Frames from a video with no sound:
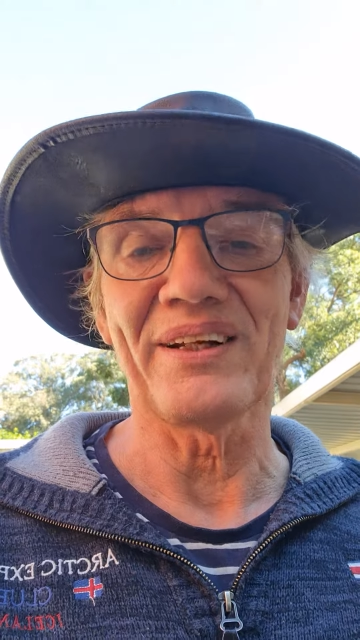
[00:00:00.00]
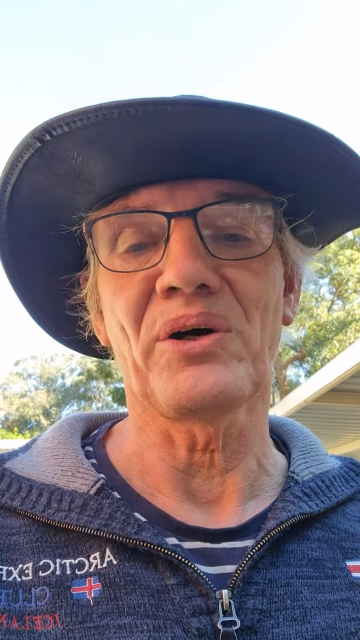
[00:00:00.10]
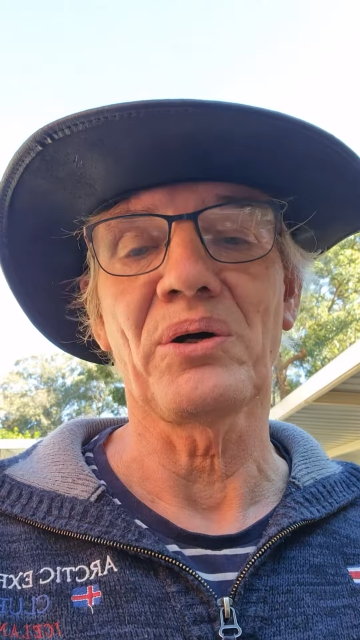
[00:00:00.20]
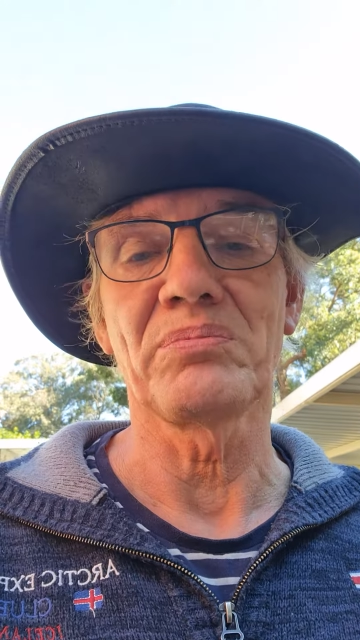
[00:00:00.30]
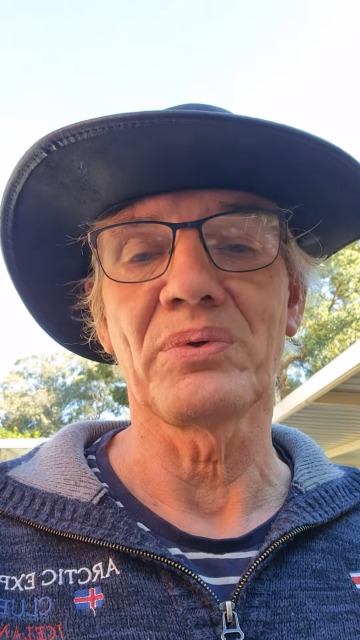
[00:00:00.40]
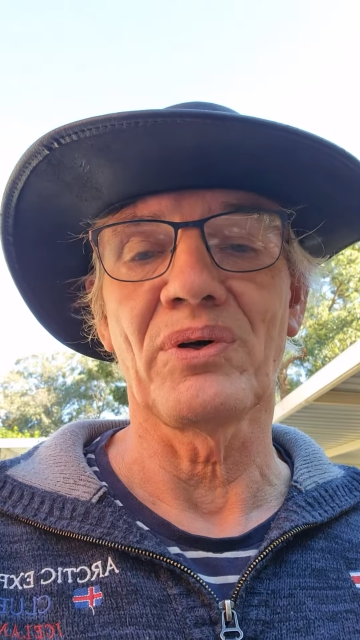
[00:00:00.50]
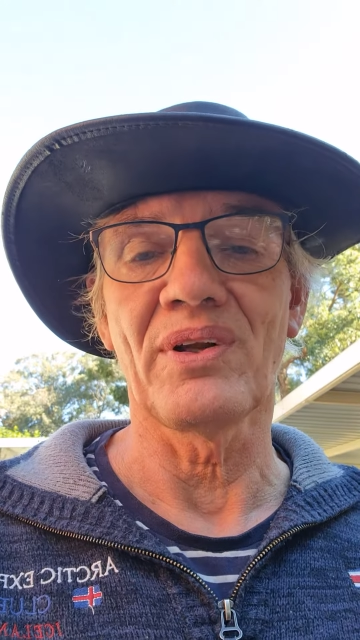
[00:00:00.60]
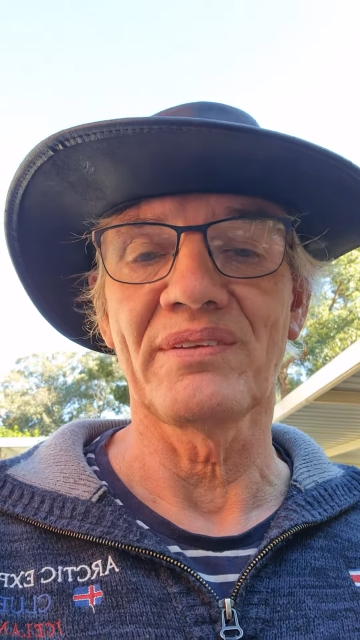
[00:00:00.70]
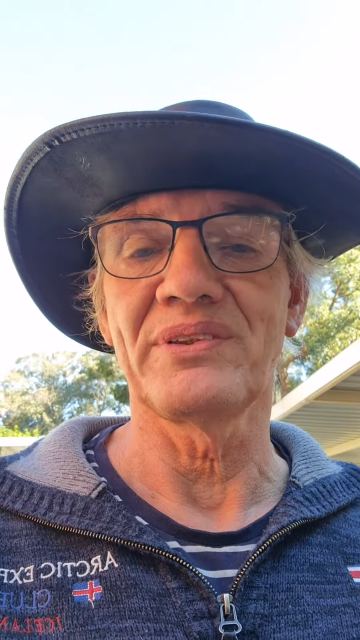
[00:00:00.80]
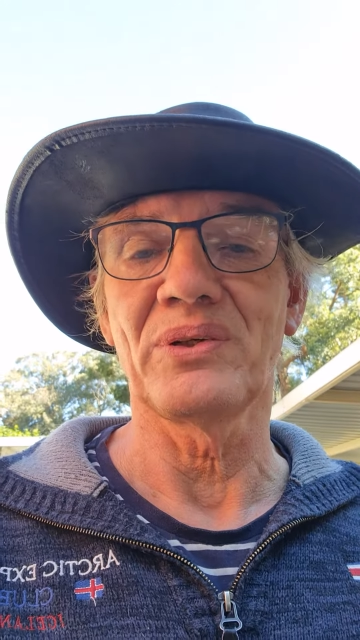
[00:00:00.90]
and I hope
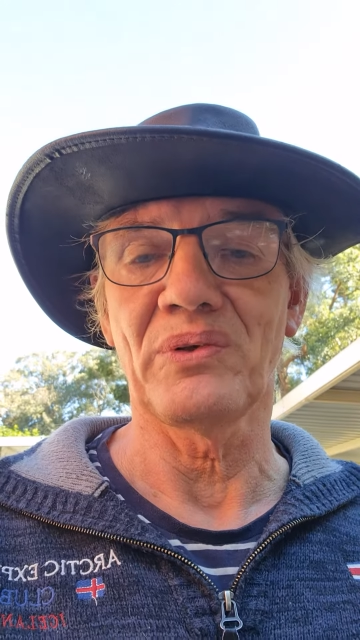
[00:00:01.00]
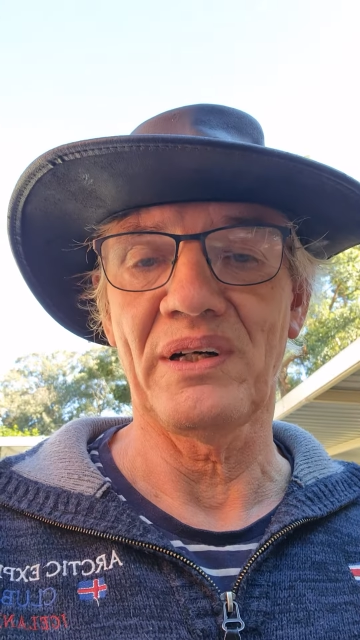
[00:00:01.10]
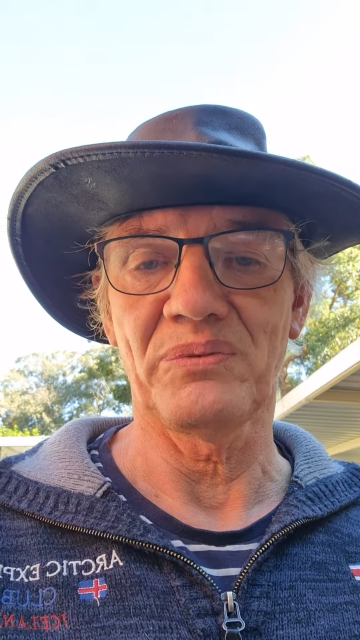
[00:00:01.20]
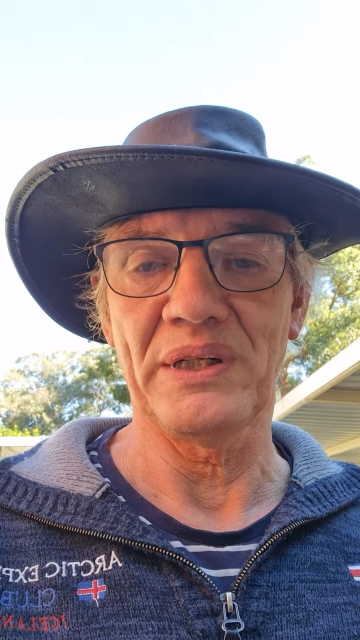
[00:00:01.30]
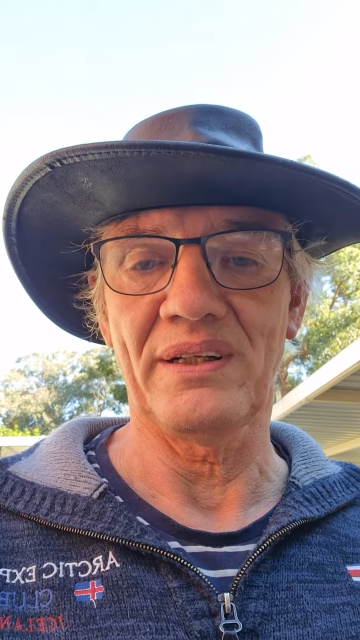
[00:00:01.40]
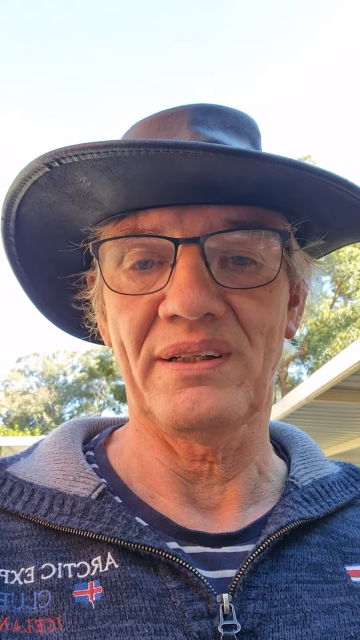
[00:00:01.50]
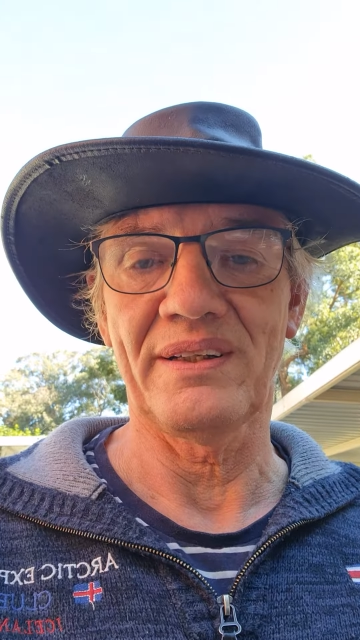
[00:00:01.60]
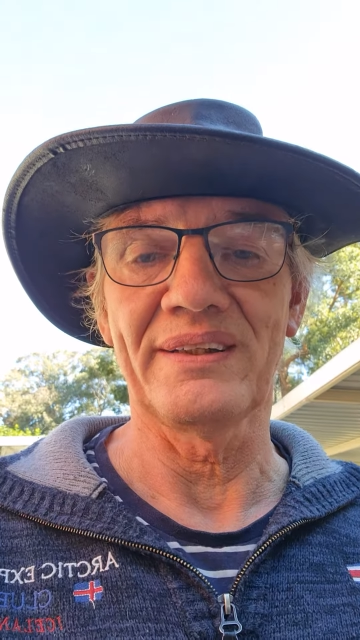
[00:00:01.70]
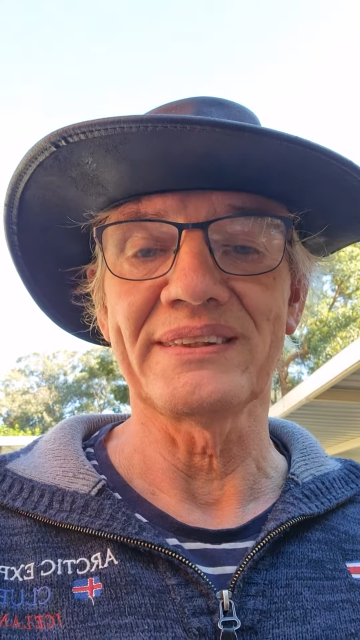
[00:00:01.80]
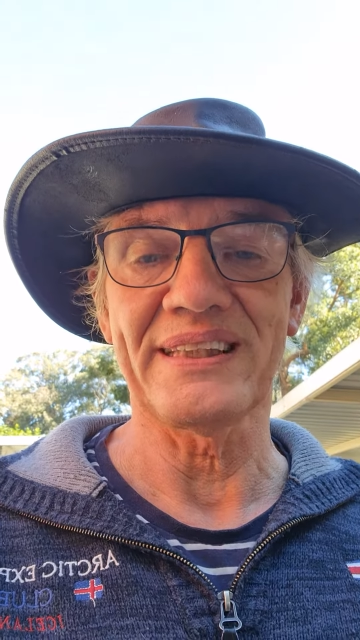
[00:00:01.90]
all of you are well
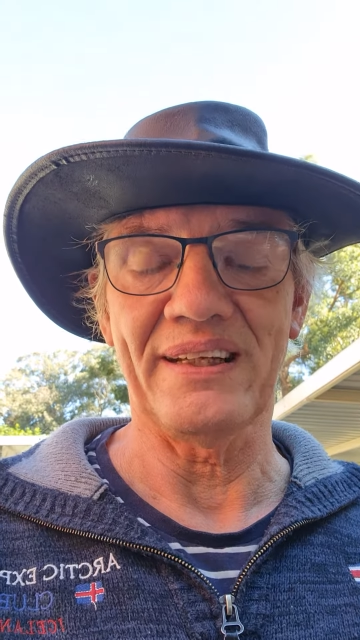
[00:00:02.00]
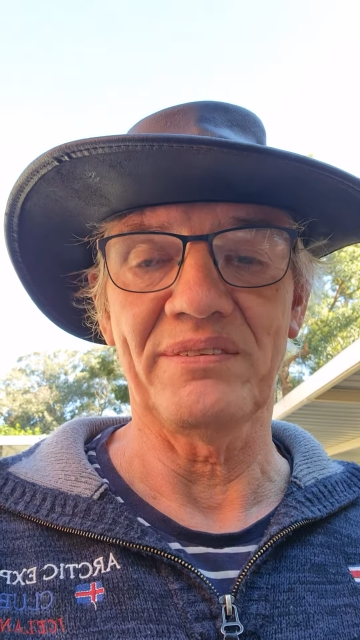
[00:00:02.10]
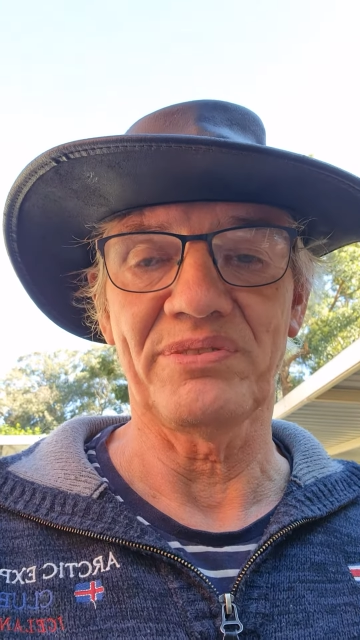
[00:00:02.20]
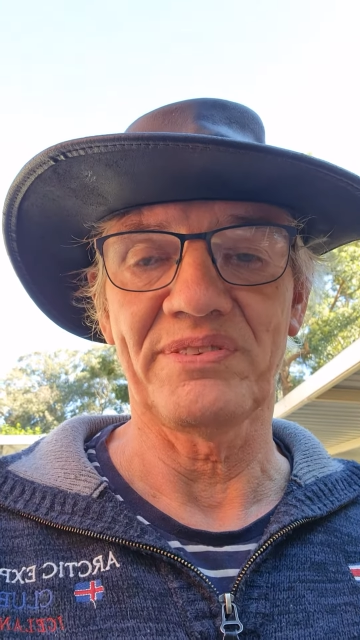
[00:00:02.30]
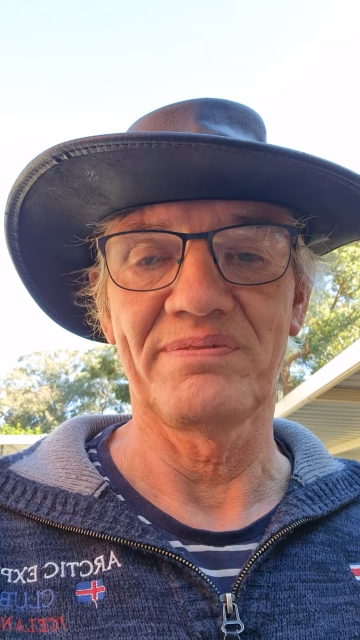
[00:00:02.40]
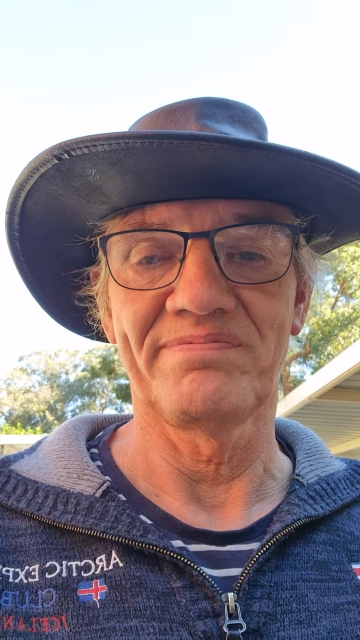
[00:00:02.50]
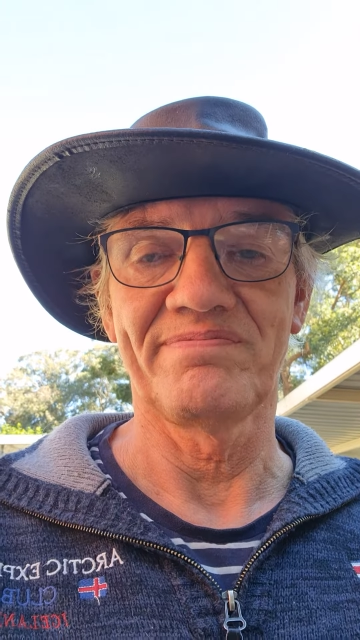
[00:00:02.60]
and safe.